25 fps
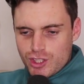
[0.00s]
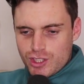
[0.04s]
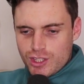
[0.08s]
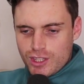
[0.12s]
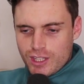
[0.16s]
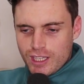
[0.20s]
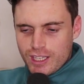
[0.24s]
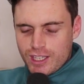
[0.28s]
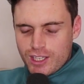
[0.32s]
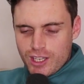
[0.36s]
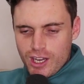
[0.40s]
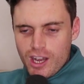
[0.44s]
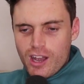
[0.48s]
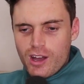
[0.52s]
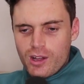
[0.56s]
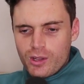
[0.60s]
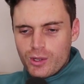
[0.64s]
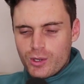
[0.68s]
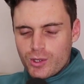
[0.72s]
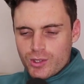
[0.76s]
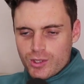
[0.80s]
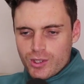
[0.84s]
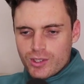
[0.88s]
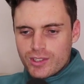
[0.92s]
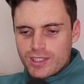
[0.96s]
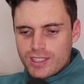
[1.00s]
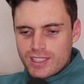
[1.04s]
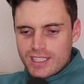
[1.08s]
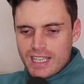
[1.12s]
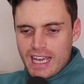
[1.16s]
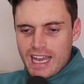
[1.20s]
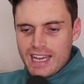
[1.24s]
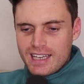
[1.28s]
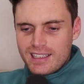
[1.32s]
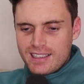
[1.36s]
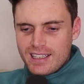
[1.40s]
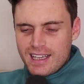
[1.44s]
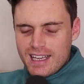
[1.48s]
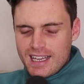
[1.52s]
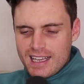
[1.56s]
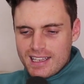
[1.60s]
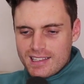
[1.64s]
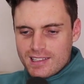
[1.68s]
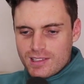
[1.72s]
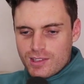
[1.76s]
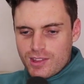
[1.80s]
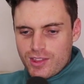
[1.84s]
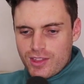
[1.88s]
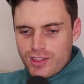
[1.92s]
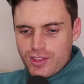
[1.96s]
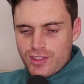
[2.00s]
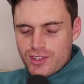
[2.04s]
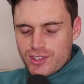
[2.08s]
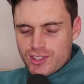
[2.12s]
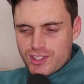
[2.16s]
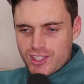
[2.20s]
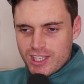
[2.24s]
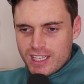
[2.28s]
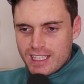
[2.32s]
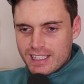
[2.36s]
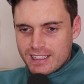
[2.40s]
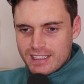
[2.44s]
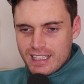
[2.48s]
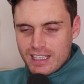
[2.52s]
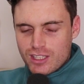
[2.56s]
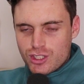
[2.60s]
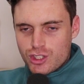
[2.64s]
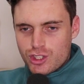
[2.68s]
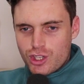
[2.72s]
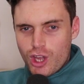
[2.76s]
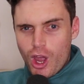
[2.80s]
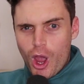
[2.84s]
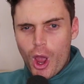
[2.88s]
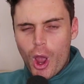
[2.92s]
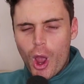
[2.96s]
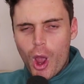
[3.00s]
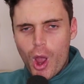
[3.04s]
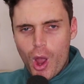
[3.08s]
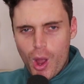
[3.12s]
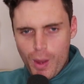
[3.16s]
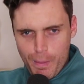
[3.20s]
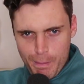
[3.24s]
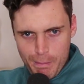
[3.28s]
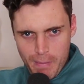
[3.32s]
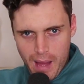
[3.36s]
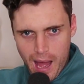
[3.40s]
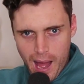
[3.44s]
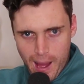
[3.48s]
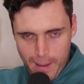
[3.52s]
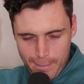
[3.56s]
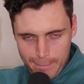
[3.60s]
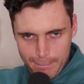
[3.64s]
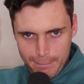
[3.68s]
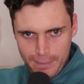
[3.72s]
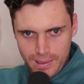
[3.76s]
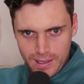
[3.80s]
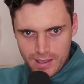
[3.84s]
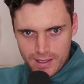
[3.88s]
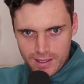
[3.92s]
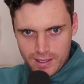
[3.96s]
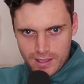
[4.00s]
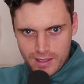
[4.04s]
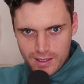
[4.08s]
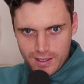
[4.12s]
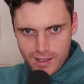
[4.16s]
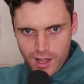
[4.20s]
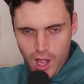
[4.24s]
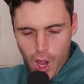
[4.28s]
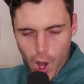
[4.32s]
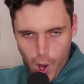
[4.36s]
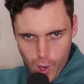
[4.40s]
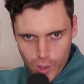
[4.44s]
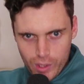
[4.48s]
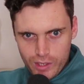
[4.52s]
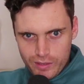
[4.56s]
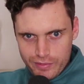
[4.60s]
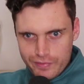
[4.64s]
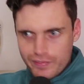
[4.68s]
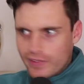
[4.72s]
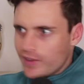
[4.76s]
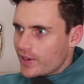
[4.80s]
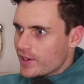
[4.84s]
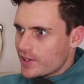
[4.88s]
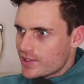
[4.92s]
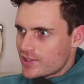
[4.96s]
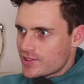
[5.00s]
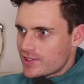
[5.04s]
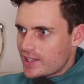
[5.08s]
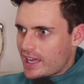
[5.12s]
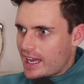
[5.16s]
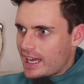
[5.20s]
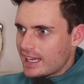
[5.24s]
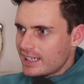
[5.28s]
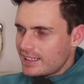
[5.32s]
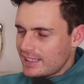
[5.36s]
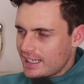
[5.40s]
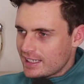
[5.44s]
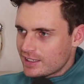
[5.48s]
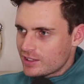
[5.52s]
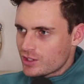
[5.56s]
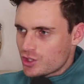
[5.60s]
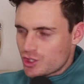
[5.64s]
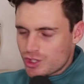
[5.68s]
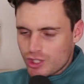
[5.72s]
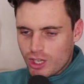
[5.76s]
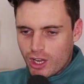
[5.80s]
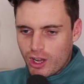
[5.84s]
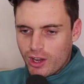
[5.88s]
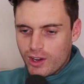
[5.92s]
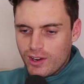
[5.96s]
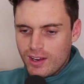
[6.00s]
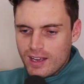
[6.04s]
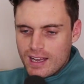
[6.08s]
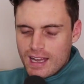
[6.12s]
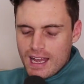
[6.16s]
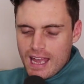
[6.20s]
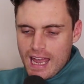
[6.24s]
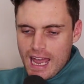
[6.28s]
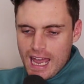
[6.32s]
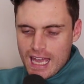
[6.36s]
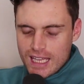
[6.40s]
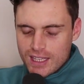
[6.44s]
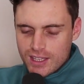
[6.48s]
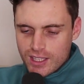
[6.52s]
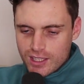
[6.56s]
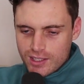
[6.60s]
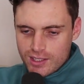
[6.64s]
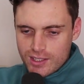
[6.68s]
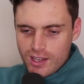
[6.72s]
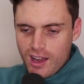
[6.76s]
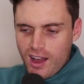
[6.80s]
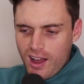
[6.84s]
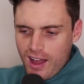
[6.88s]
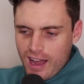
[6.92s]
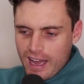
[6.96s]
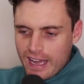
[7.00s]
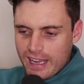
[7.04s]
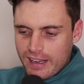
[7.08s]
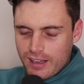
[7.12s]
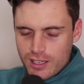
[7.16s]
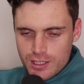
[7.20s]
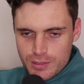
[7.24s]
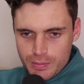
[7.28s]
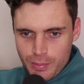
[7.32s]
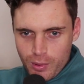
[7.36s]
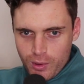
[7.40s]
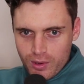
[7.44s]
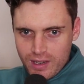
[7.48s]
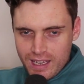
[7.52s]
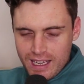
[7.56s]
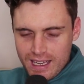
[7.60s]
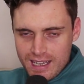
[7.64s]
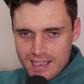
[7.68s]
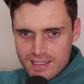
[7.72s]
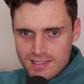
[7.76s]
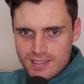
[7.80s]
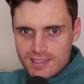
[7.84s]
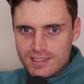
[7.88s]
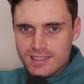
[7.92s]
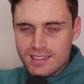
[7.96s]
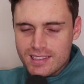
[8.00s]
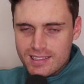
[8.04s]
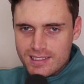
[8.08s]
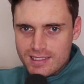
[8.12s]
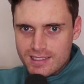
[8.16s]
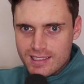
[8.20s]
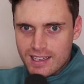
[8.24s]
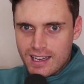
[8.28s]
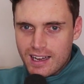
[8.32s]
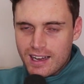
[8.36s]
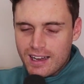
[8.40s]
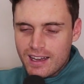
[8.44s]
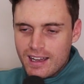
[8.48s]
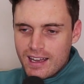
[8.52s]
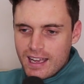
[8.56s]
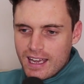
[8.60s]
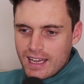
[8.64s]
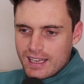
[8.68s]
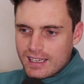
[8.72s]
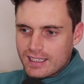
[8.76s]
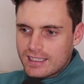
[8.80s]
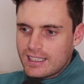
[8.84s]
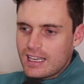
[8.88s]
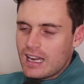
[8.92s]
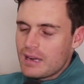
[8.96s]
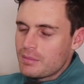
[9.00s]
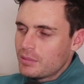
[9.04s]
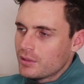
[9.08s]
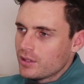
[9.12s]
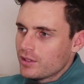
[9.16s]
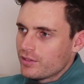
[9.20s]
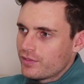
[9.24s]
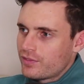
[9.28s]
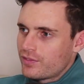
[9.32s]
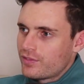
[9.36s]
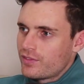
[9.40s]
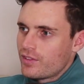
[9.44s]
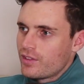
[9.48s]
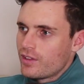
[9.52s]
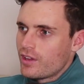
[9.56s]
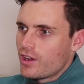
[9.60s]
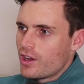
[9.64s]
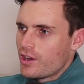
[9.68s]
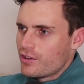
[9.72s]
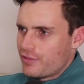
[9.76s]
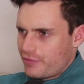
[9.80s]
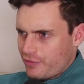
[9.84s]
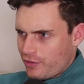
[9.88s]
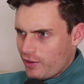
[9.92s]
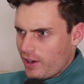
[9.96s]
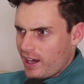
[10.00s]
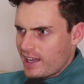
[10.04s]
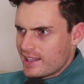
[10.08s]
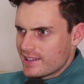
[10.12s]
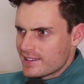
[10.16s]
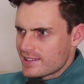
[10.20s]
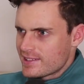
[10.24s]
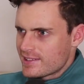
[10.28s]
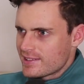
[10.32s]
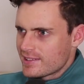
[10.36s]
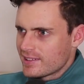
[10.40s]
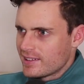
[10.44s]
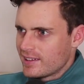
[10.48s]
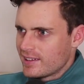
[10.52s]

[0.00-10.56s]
The girl who's on the date is sitting next to her mum on a first date at the show, and the guy has brought his sister and a couple of her friends.